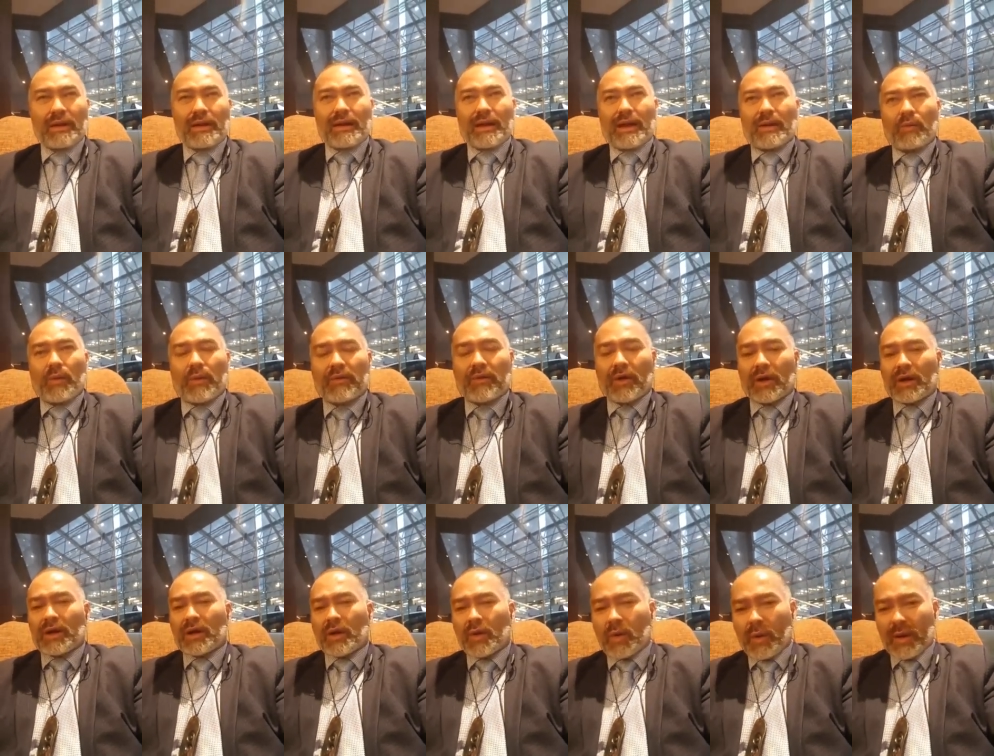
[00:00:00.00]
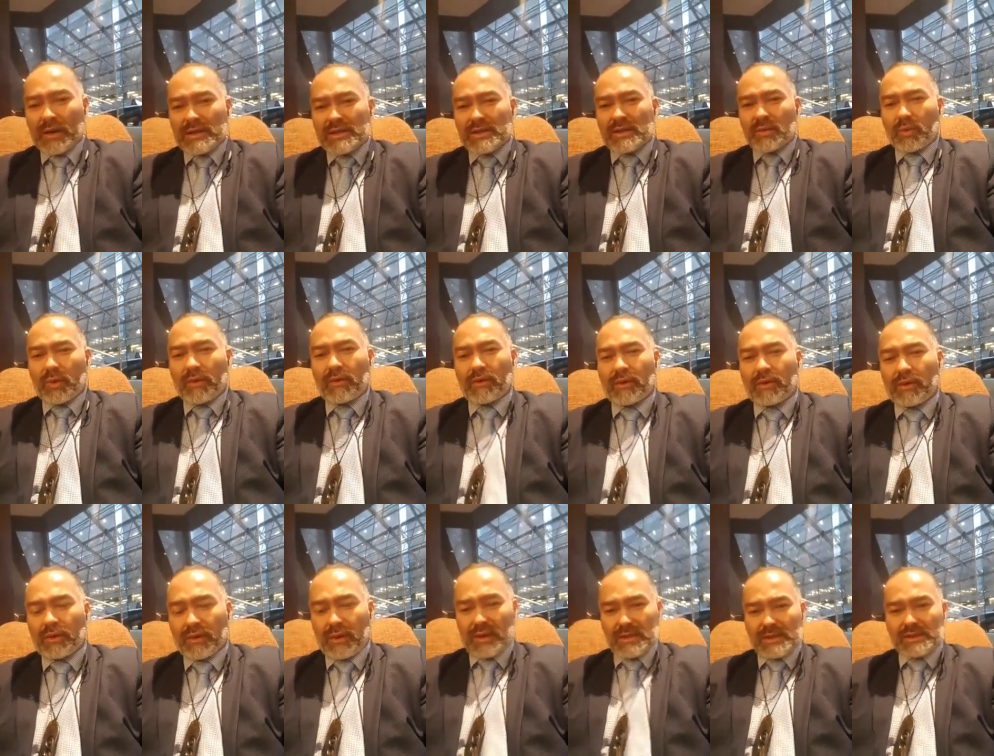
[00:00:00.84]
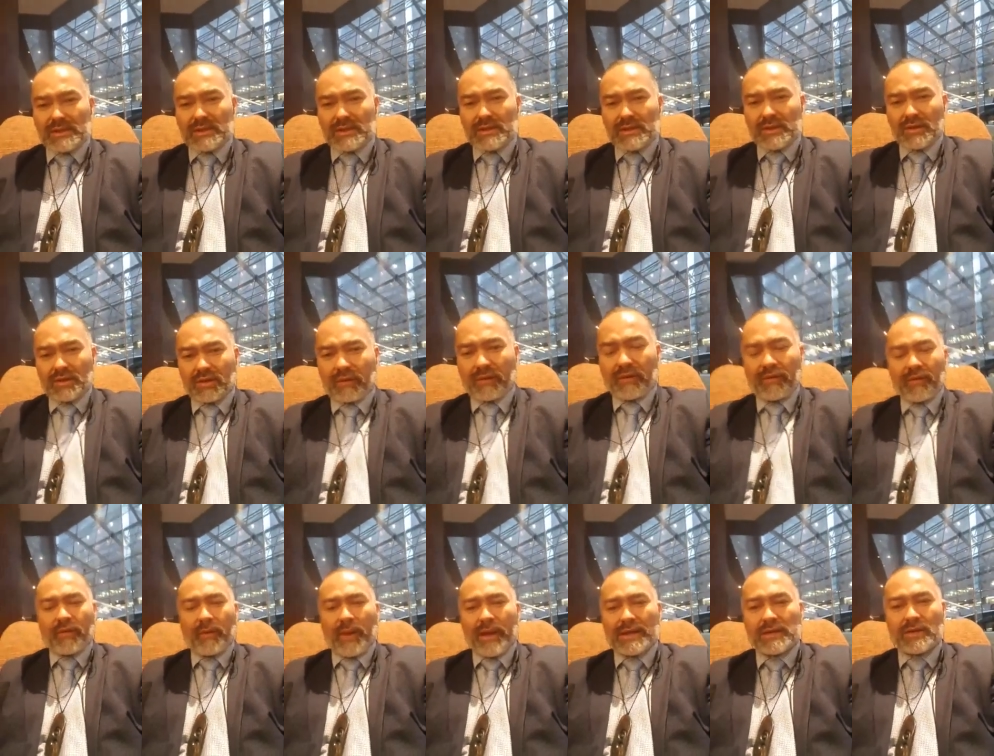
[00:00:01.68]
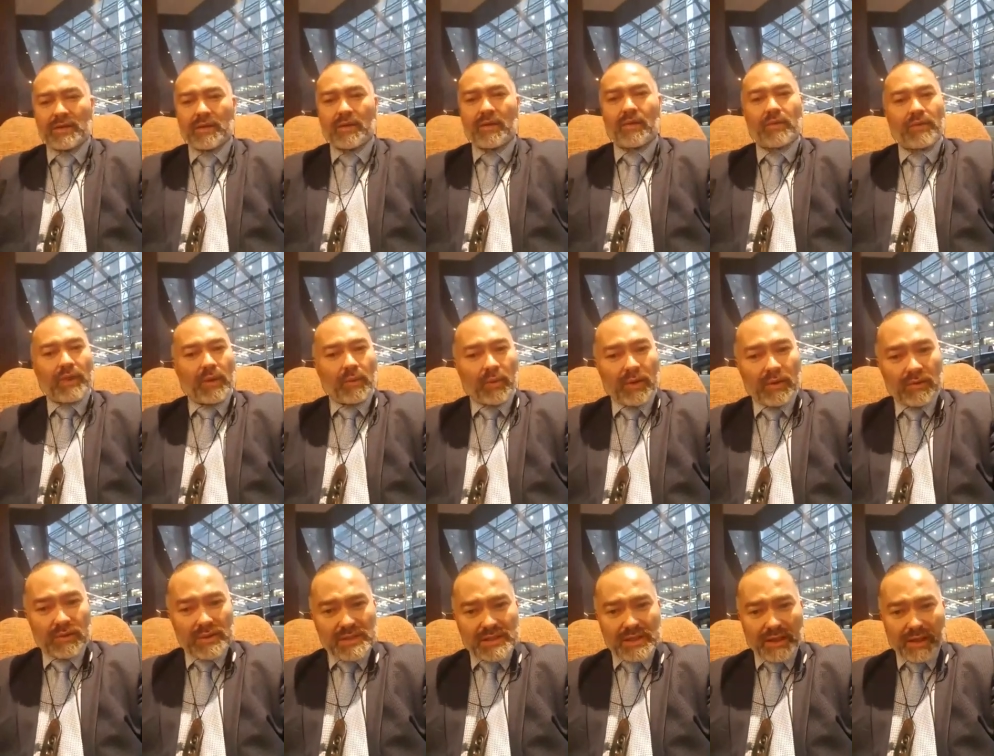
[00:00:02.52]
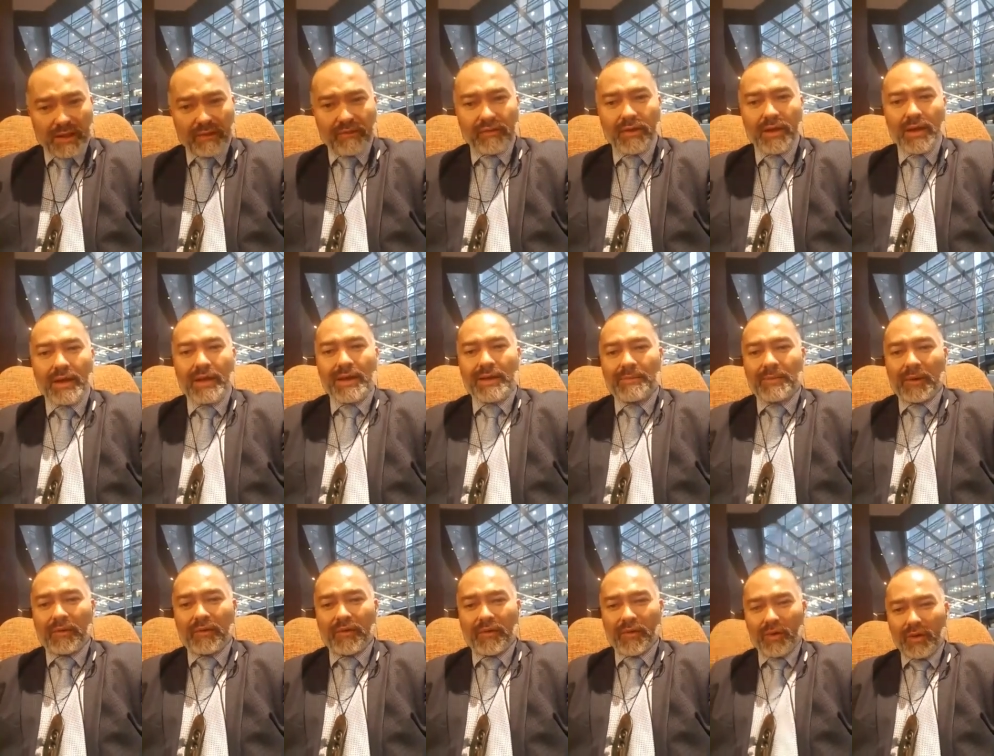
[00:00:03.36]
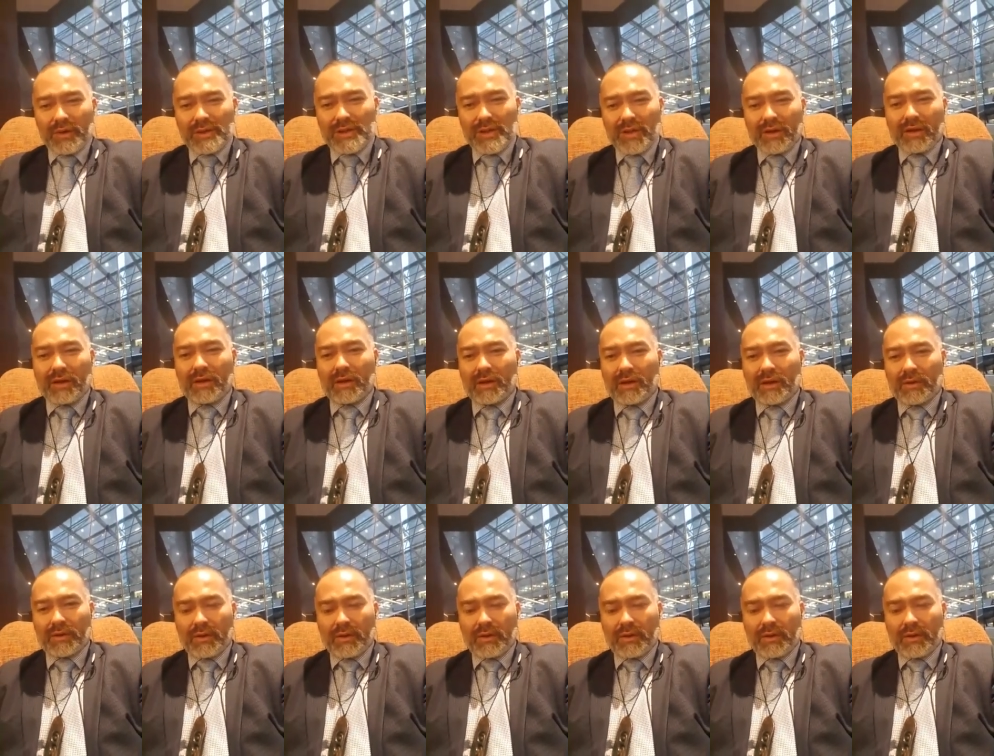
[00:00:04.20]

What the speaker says: And we've got to question this sort of information that we receive, but we've also got to